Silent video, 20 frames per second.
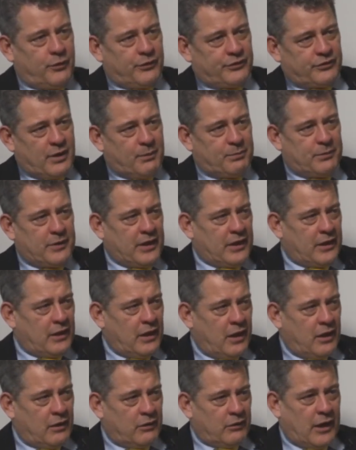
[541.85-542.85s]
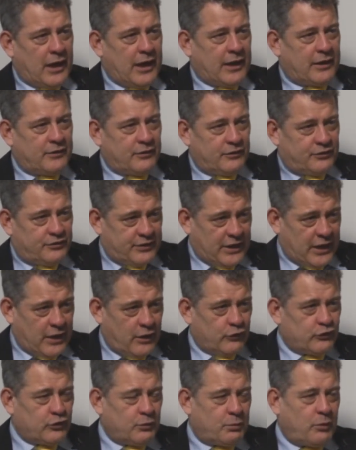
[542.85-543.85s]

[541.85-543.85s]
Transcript: with something like sales or